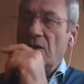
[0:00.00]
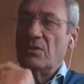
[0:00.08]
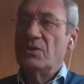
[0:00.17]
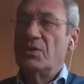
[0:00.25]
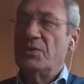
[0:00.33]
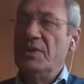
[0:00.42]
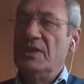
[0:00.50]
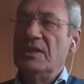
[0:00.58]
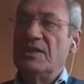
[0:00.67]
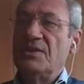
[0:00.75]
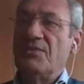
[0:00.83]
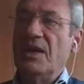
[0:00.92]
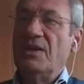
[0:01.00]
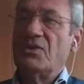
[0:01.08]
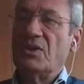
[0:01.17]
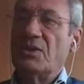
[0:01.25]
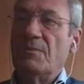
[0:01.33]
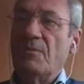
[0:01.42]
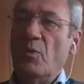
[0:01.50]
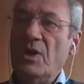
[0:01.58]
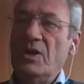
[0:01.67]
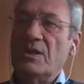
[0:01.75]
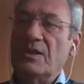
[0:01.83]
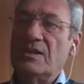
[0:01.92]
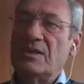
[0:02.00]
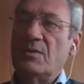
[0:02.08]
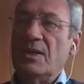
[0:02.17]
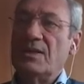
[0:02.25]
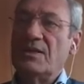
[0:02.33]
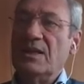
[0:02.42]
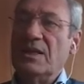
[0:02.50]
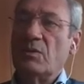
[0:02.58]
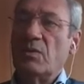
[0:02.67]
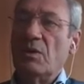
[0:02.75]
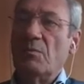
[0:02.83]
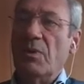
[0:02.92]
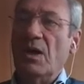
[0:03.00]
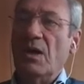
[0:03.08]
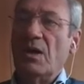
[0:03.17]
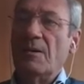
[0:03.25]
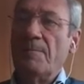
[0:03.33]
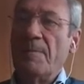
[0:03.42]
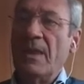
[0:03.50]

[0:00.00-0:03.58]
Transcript: to treat this fracture with this transsacral bar.